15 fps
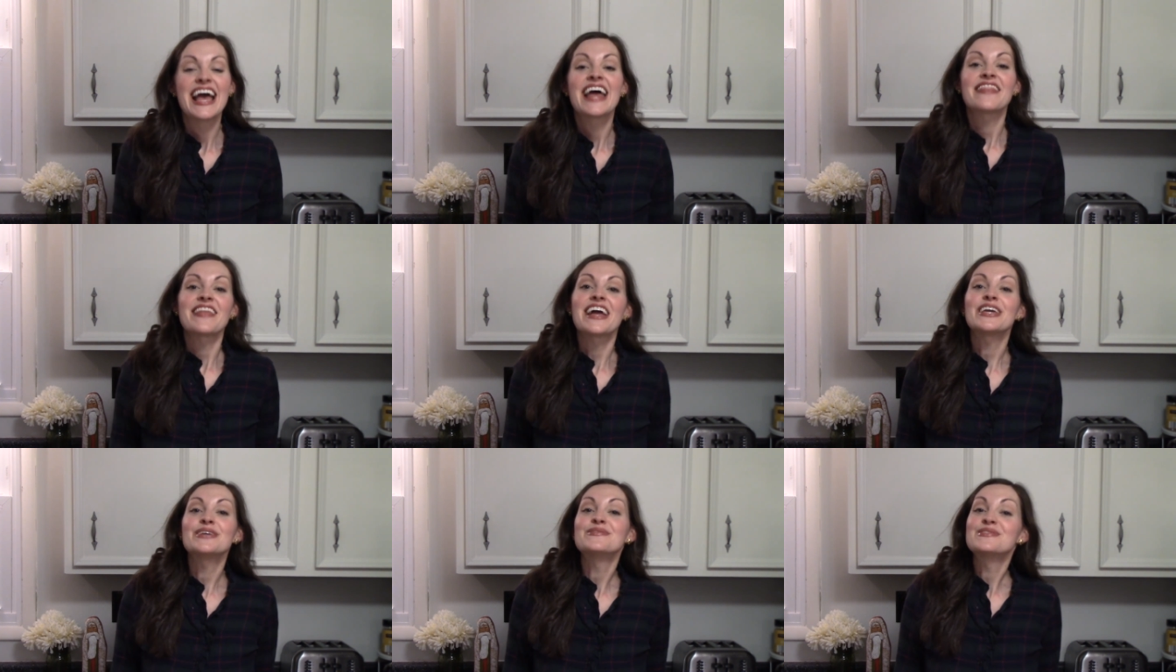
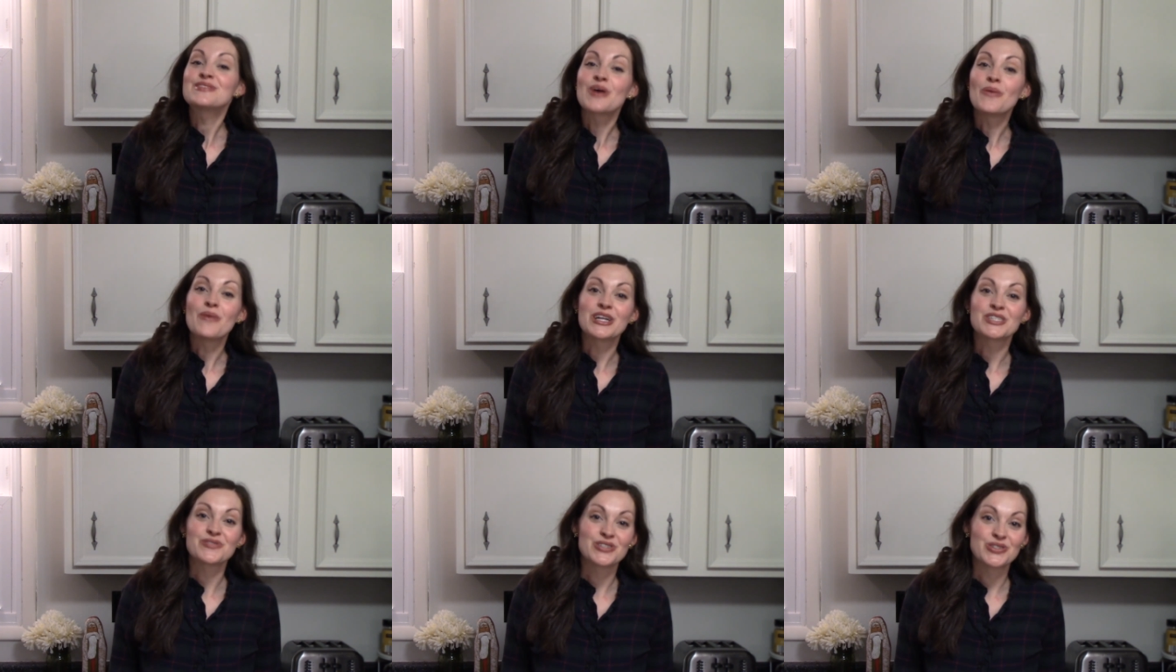Thank you so
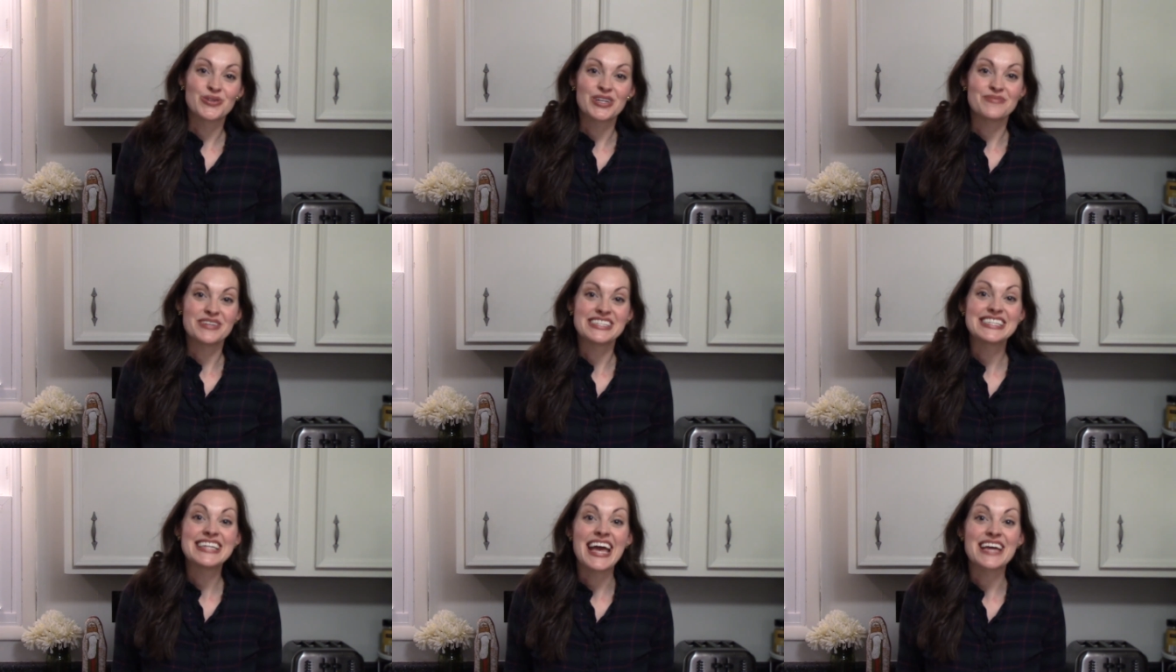much for joining me
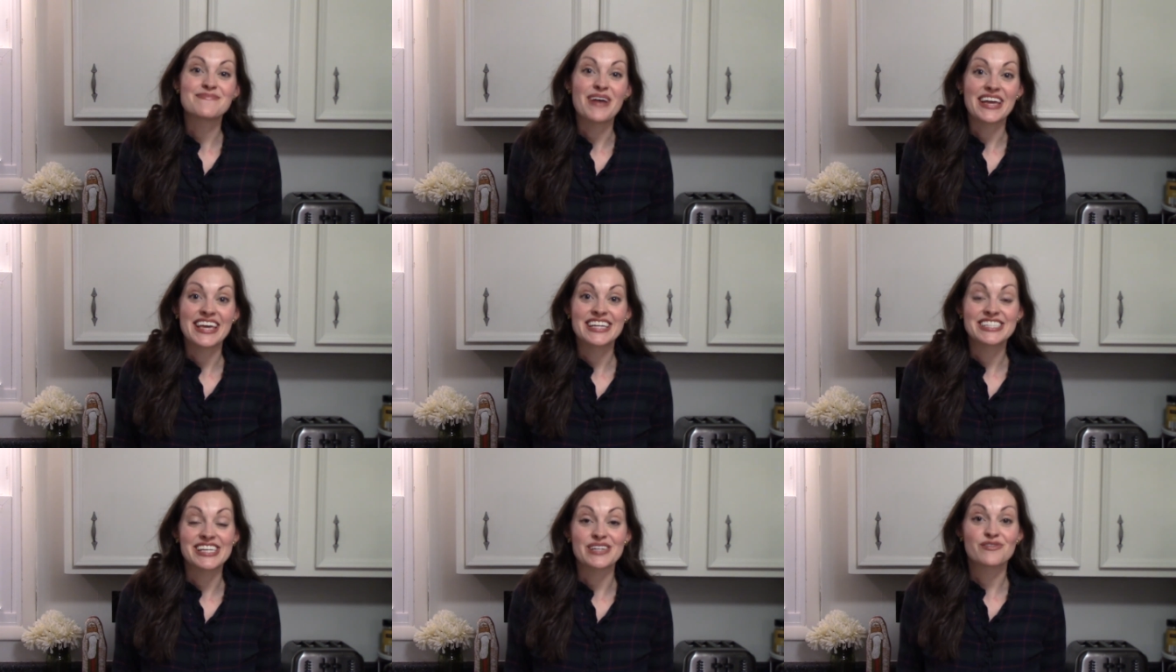today in my
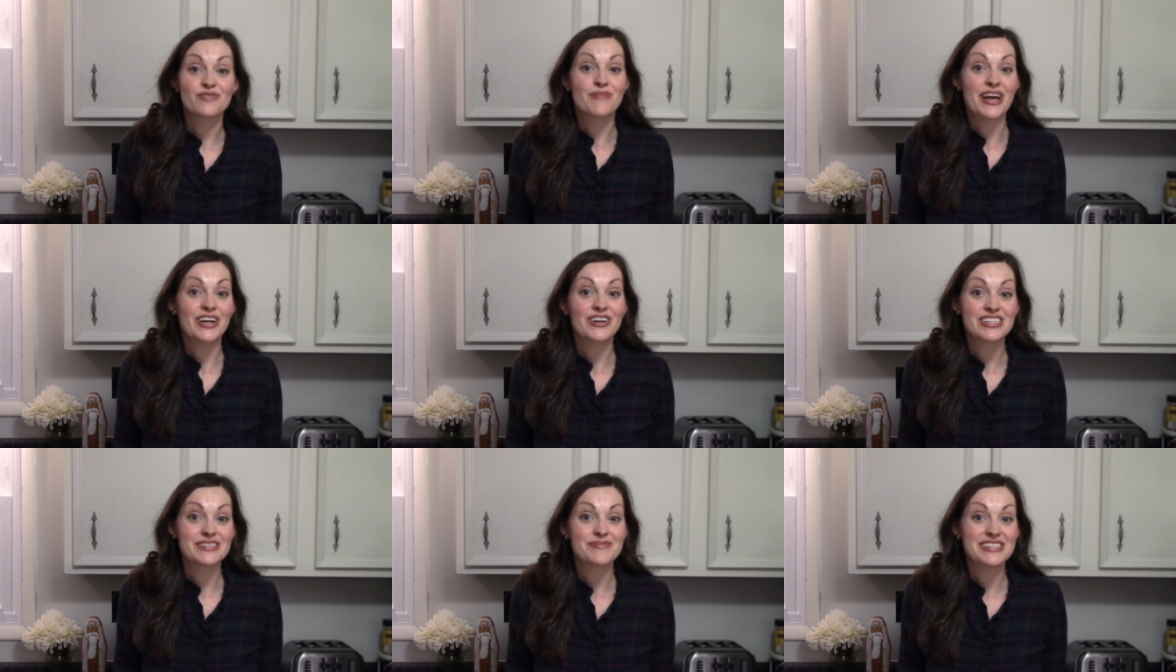kitchen for my
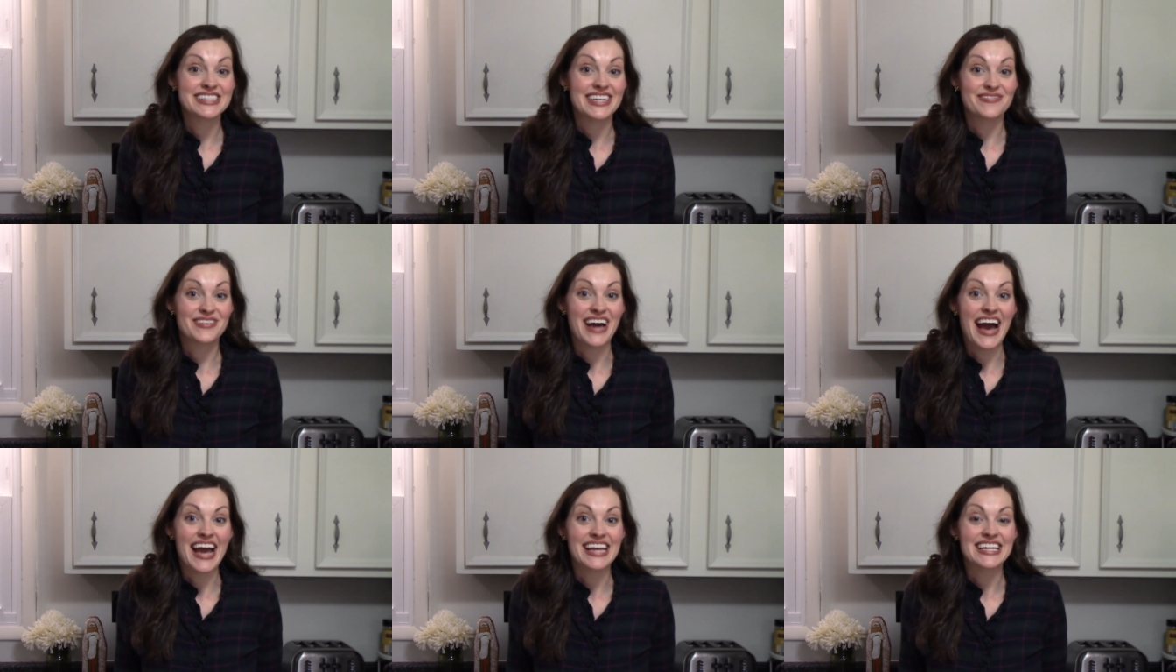Christmas gift
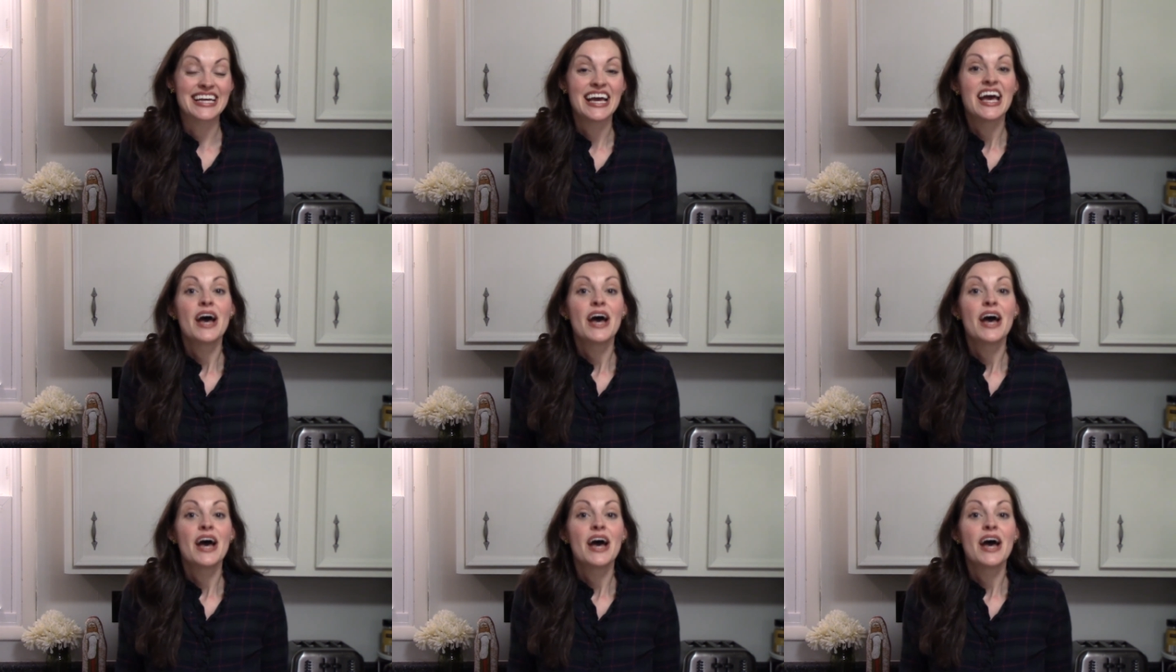guide.